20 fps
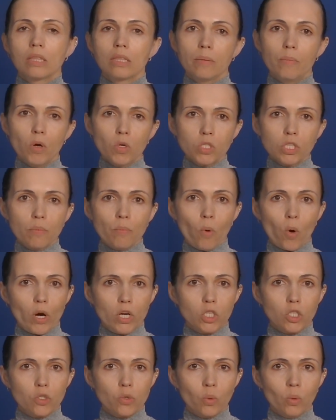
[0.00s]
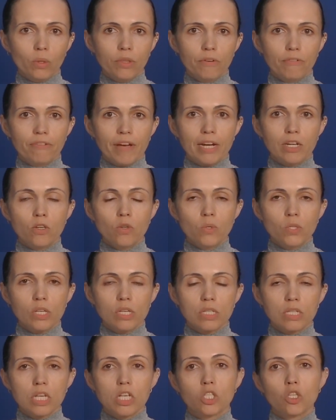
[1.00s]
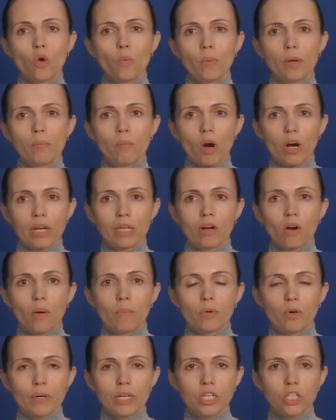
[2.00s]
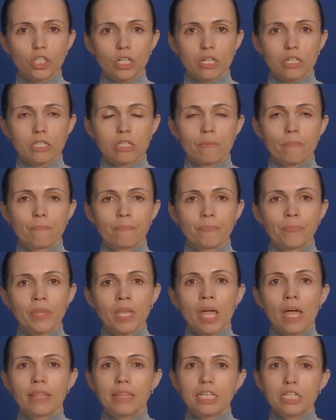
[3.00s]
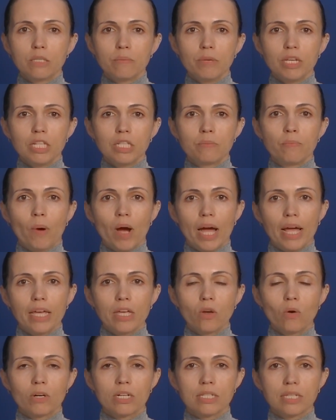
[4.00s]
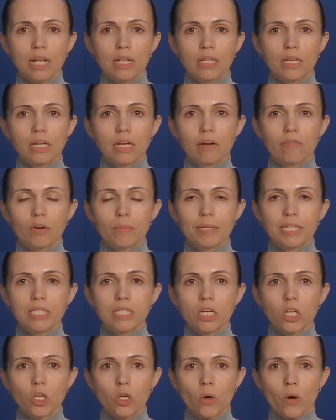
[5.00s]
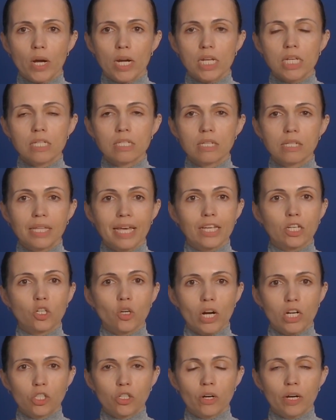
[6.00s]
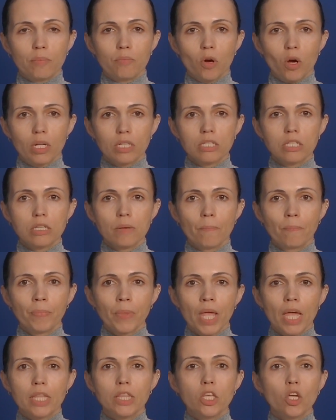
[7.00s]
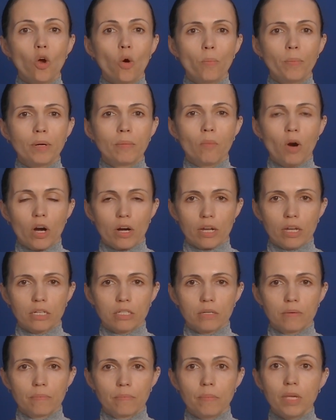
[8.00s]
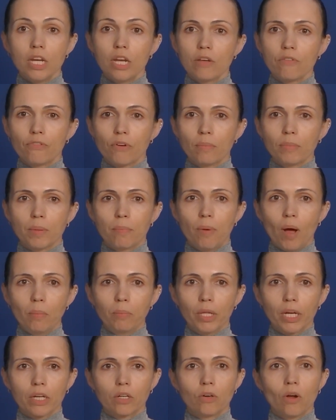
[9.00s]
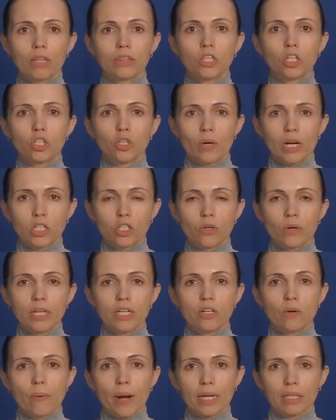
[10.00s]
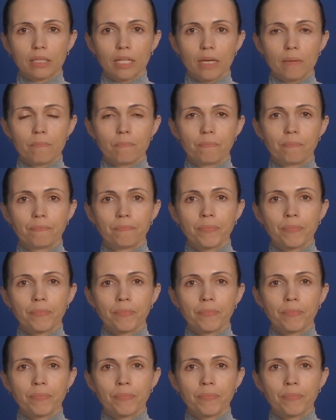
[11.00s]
The most important tool the Fed uses is open market operations. This means buying or selling government securities, like treasury bonds, in the open market, meaning from the public, not the treasury directly.